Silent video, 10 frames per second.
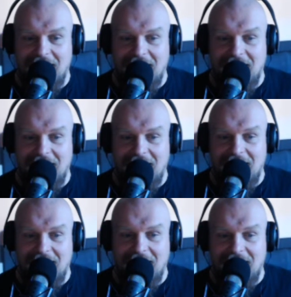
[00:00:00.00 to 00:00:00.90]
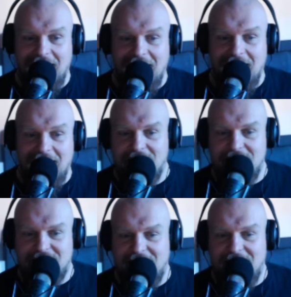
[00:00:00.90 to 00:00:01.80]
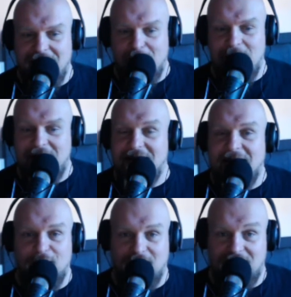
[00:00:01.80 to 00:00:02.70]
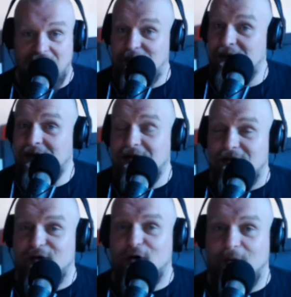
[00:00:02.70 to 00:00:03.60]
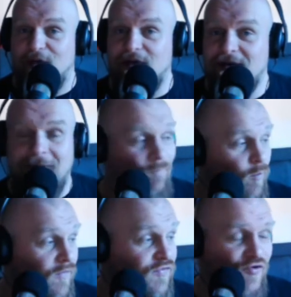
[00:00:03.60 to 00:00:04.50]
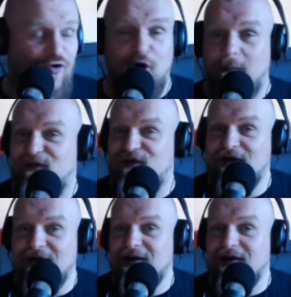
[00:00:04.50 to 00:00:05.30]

I can imagine like a Benny Hill clip, when Coops